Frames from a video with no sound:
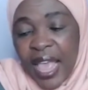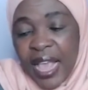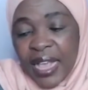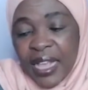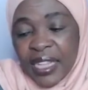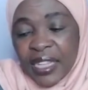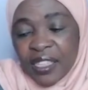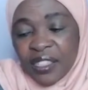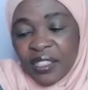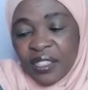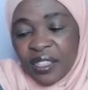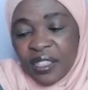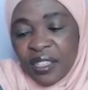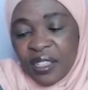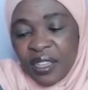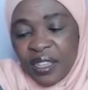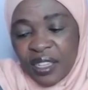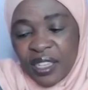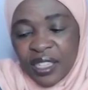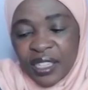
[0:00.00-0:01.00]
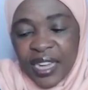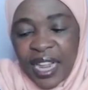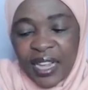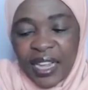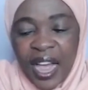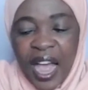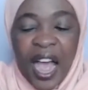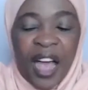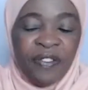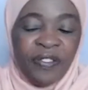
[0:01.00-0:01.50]
He's like
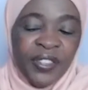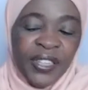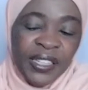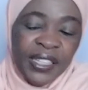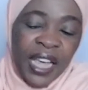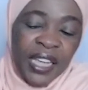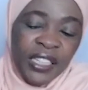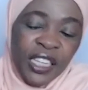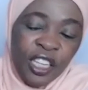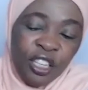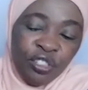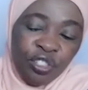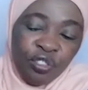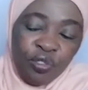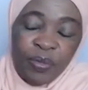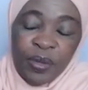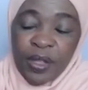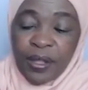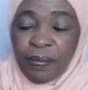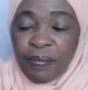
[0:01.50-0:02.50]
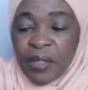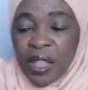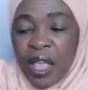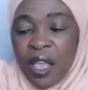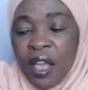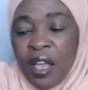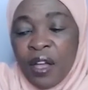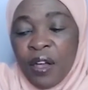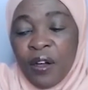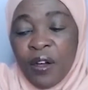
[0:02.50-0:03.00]
half the size he used to be.
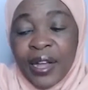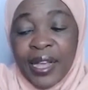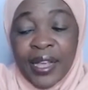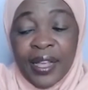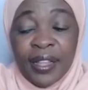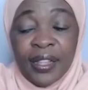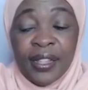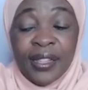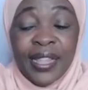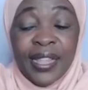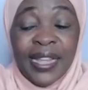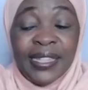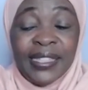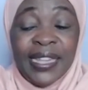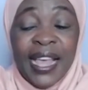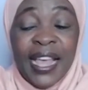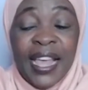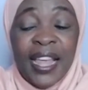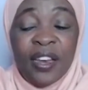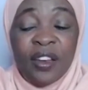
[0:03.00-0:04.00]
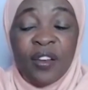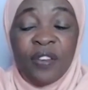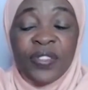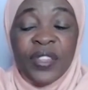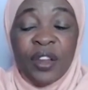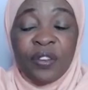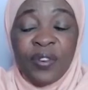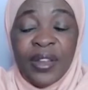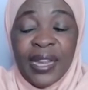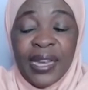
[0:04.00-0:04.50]
Okay, that's the end of
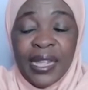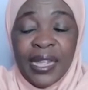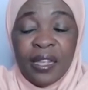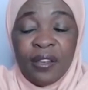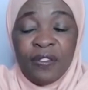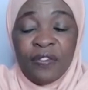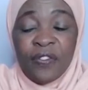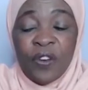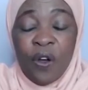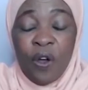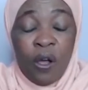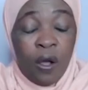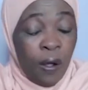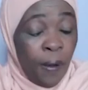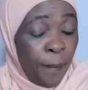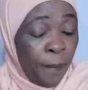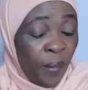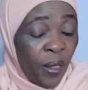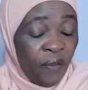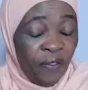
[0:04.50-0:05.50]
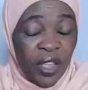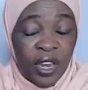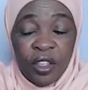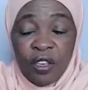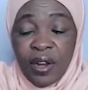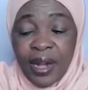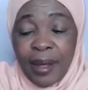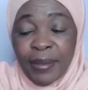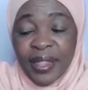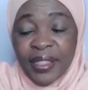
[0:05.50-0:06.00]
the reading for
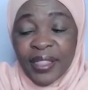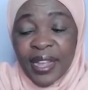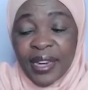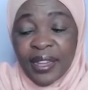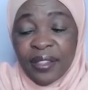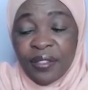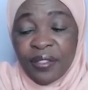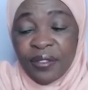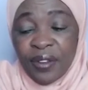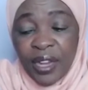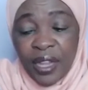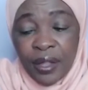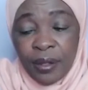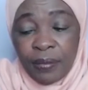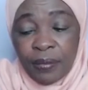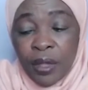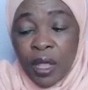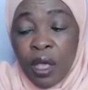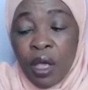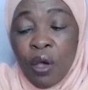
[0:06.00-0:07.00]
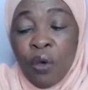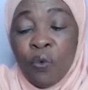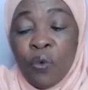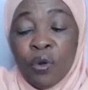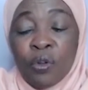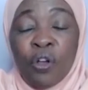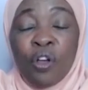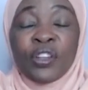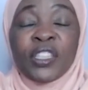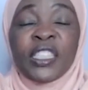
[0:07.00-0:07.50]
video number 33.
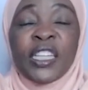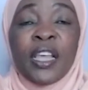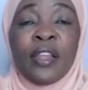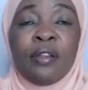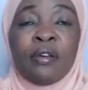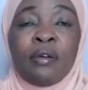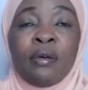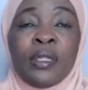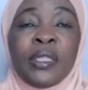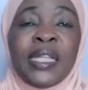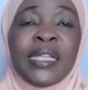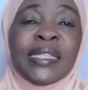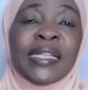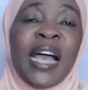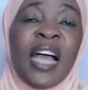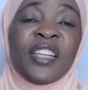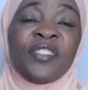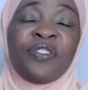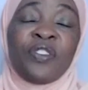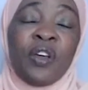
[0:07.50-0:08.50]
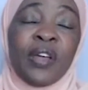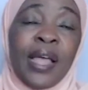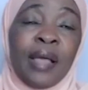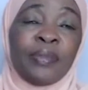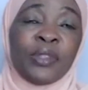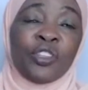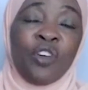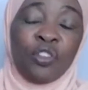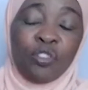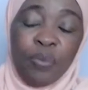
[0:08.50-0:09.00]
We'll continue. This cash flow game
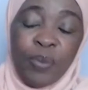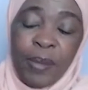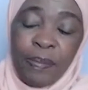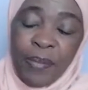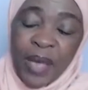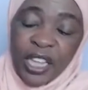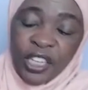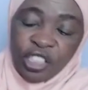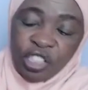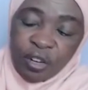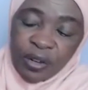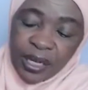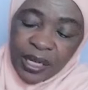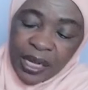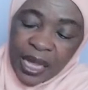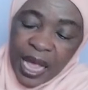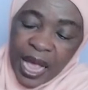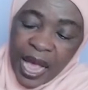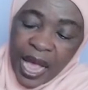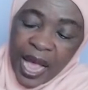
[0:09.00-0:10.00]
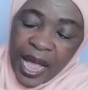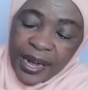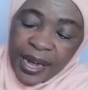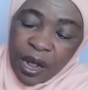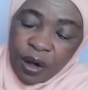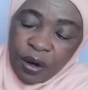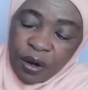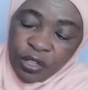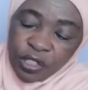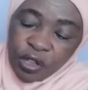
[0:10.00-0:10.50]
is going to be mentioned, and
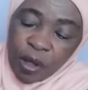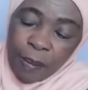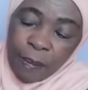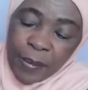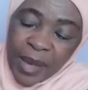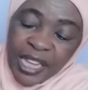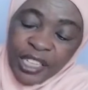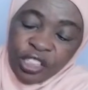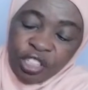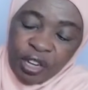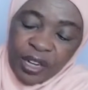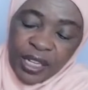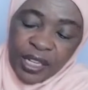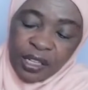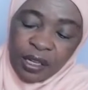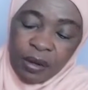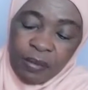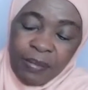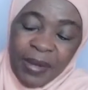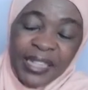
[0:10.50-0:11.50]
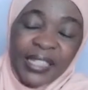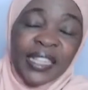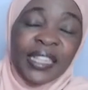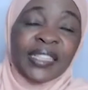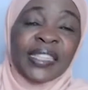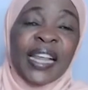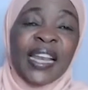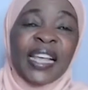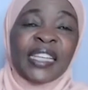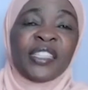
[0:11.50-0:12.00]
I'll also mention it, but
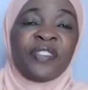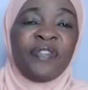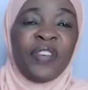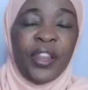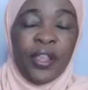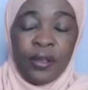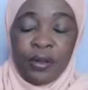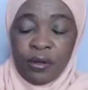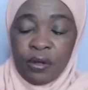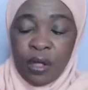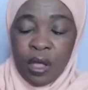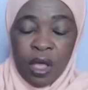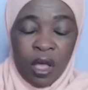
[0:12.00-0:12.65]
in the next video.